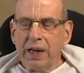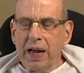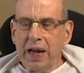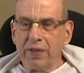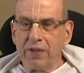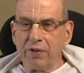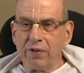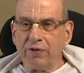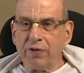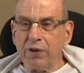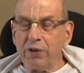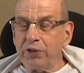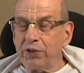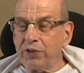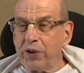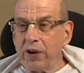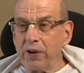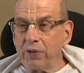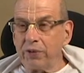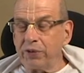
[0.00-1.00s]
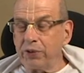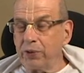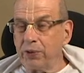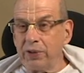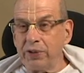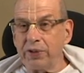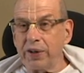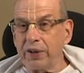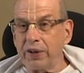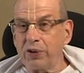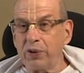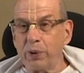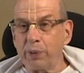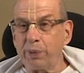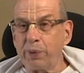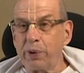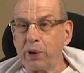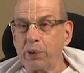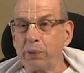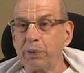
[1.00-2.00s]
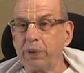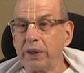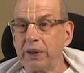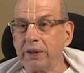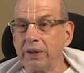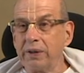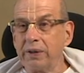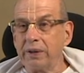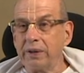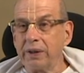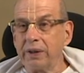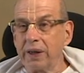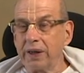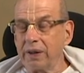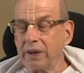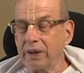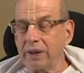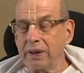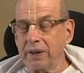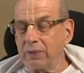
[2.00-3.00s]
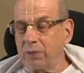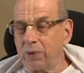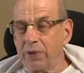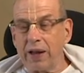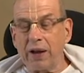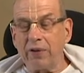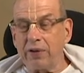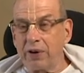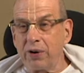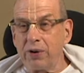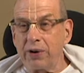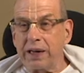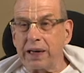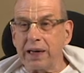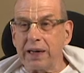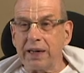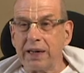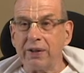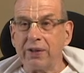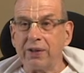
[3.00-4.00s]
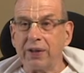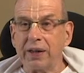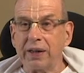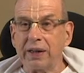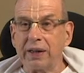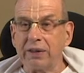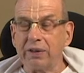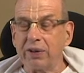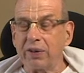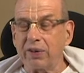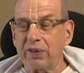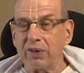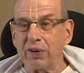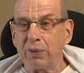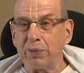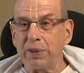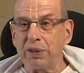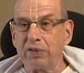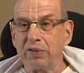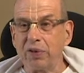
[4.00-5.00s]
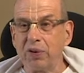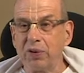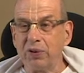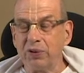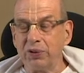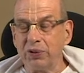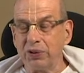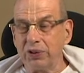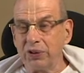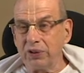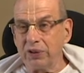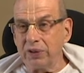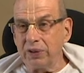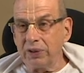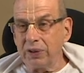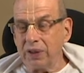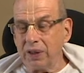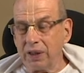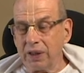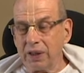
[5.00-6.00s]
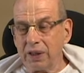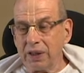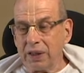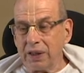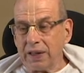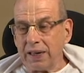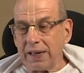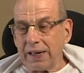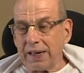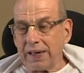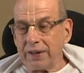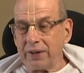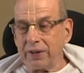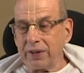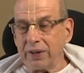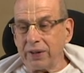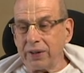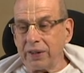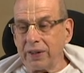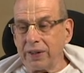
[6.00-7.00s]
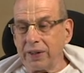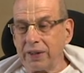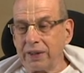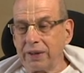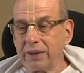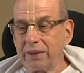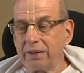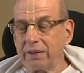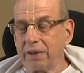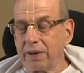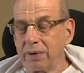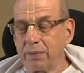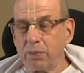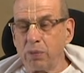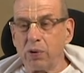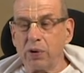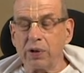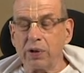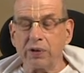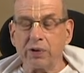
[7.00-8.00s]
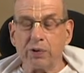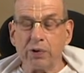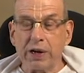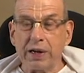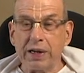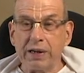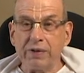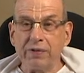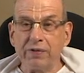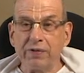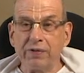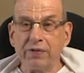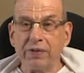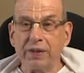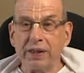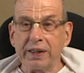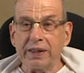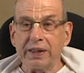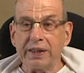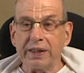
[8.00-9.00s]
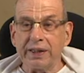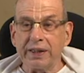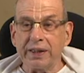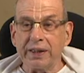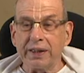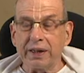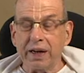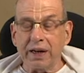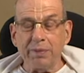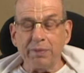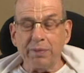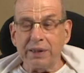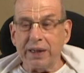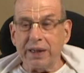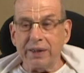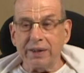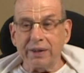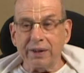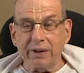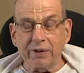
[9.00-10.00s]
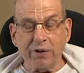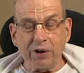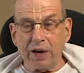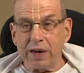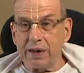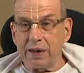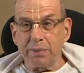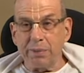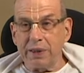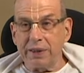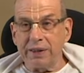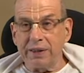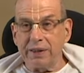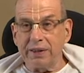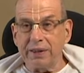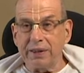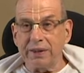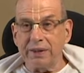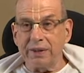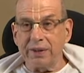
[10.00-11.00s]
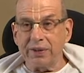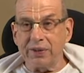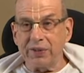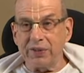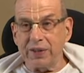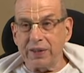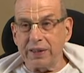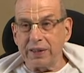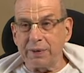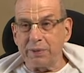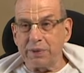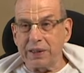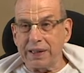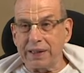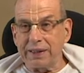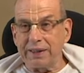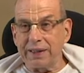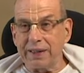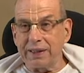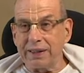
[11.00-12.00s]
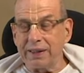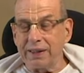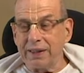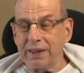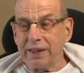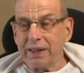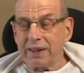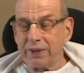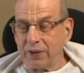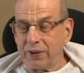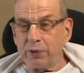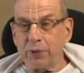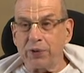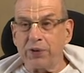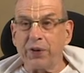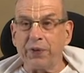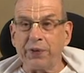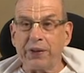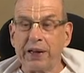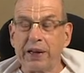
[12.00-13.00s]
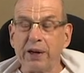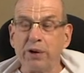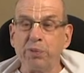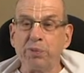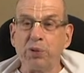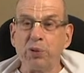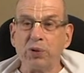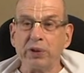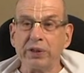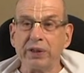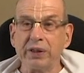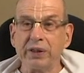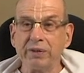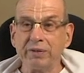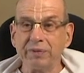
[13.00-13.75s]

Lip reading: the first time, as soon as I saw Prabhupada, without knowing anything, he looked so much older and more grave, and I began to cry immediately just seeing him like that. This was at the airport.